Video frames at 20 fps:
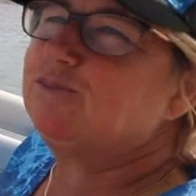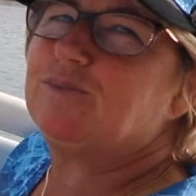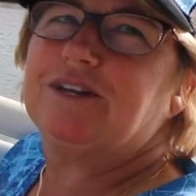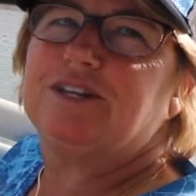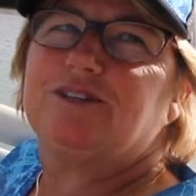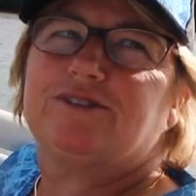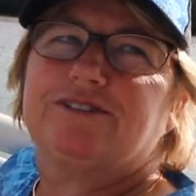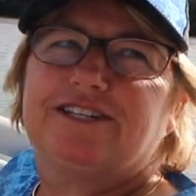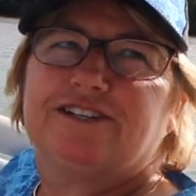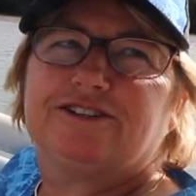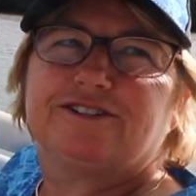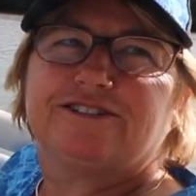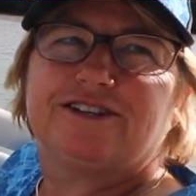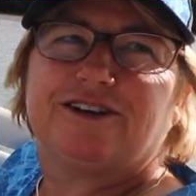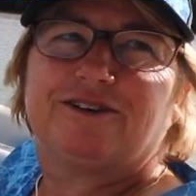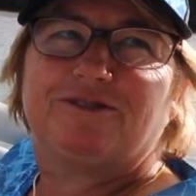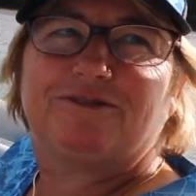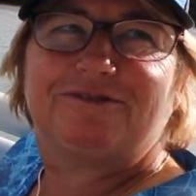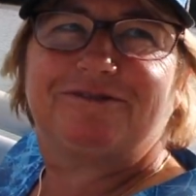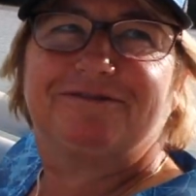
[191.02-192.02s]
one you see
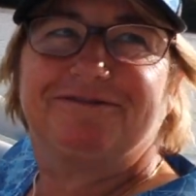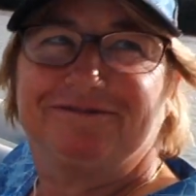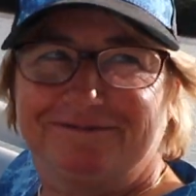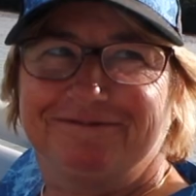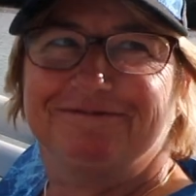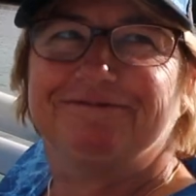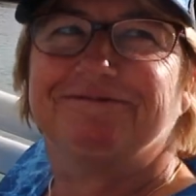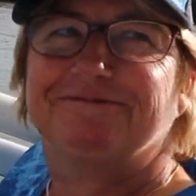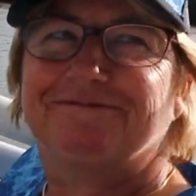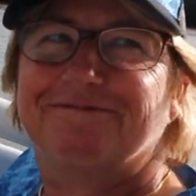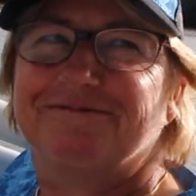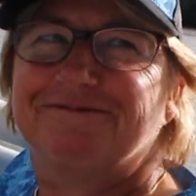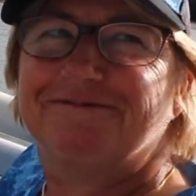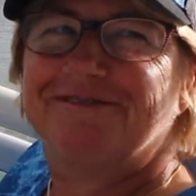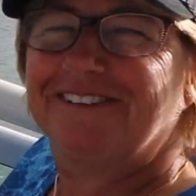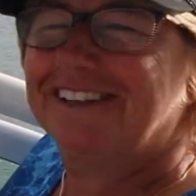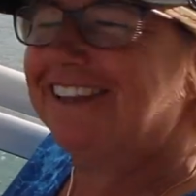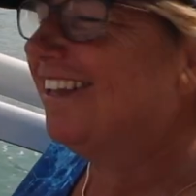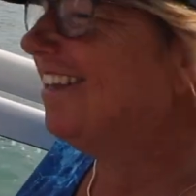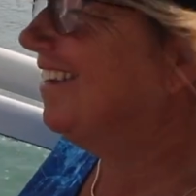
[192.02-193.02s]
yourself
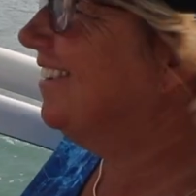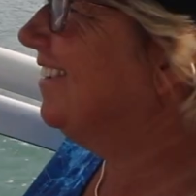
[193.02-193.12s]
in.